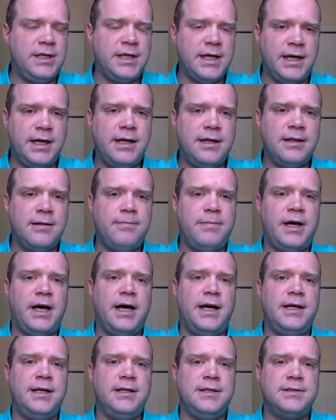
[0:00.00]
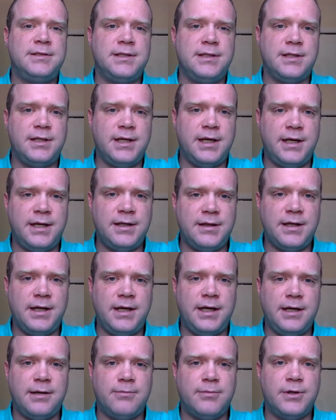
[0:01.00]
getting the patties and getting the
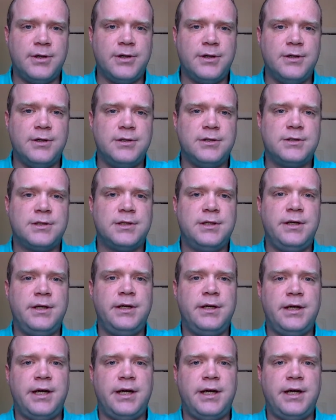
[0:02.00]
hamburgers